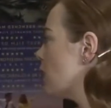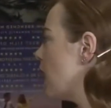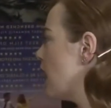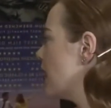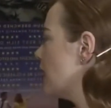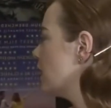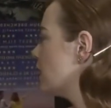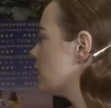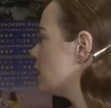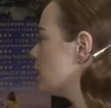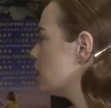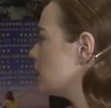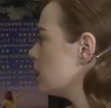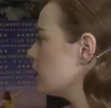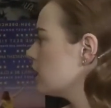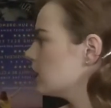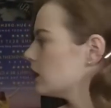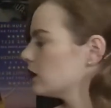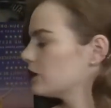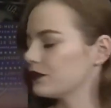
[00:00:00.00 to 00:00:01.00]
Rye.
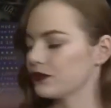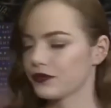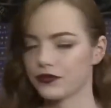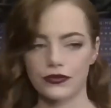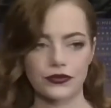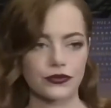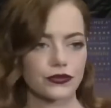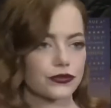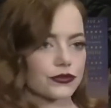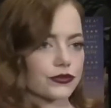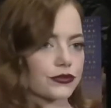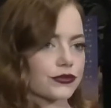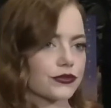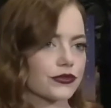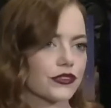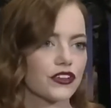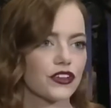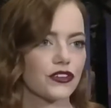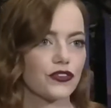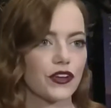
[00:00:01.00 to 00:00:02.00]
This
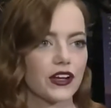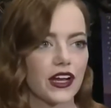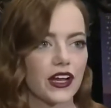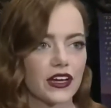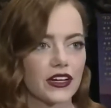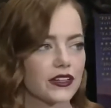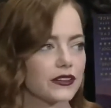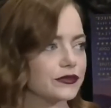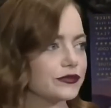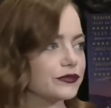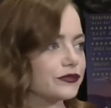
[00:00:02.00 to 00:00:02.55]
us just forget you.